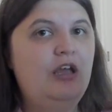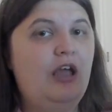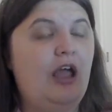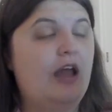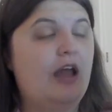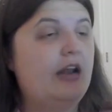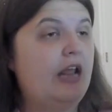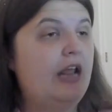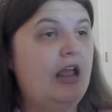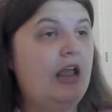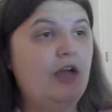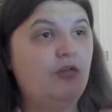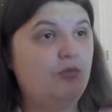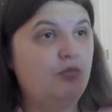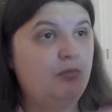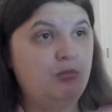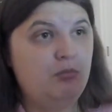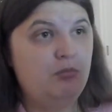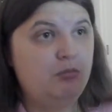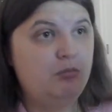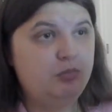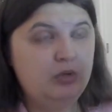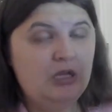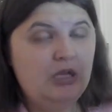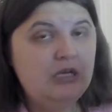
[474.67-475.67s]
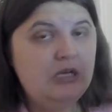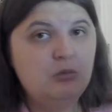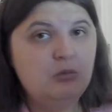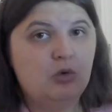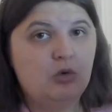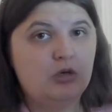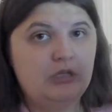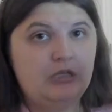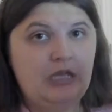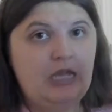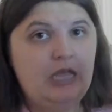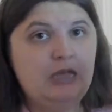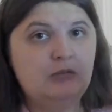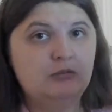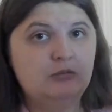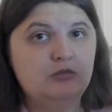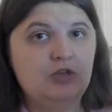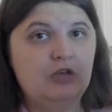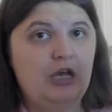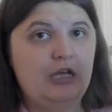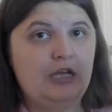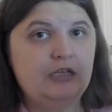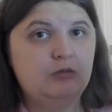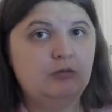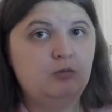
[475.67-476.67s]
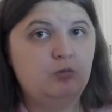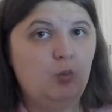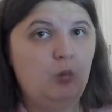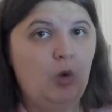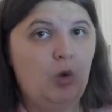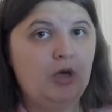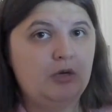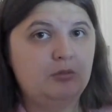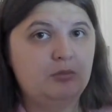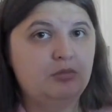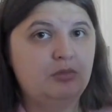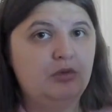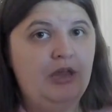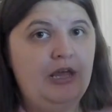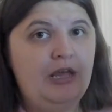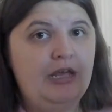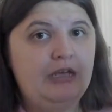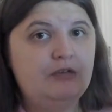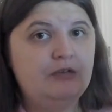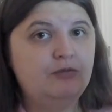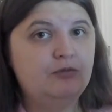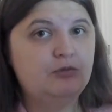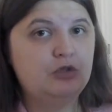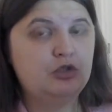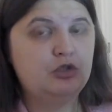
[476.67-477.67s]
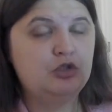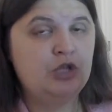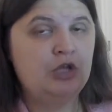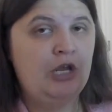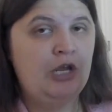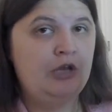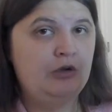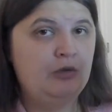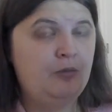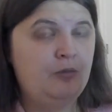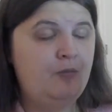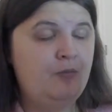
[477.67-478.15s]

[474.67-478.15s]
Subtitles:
and I have plenty more games I want to play for the channel.